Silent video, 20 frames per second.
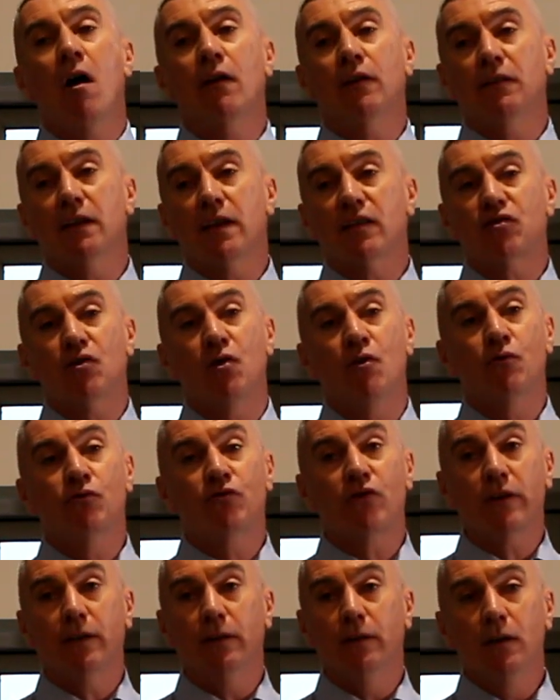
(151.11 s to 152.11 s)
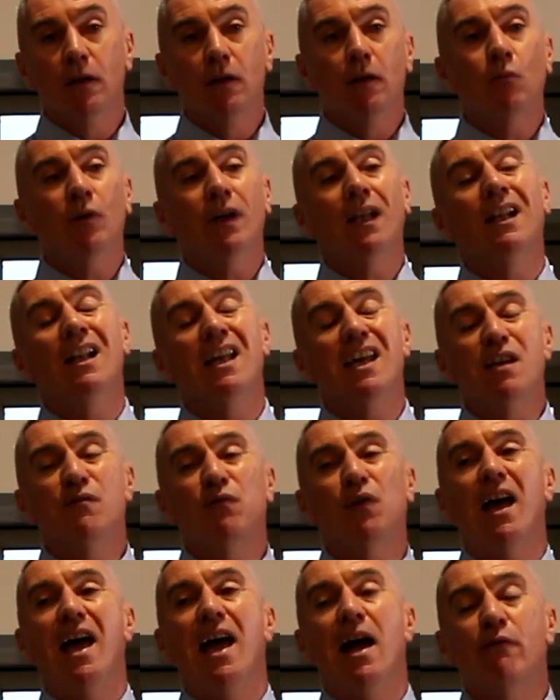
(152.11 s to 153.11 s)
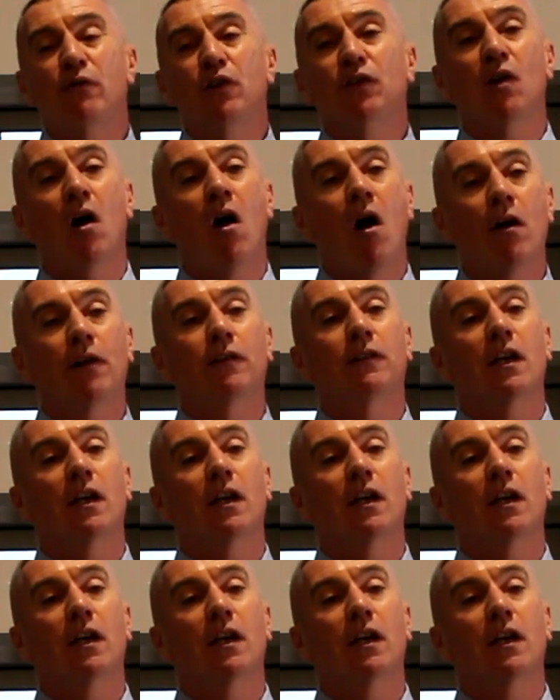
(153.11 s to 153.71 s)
in this country. We leaflet every door in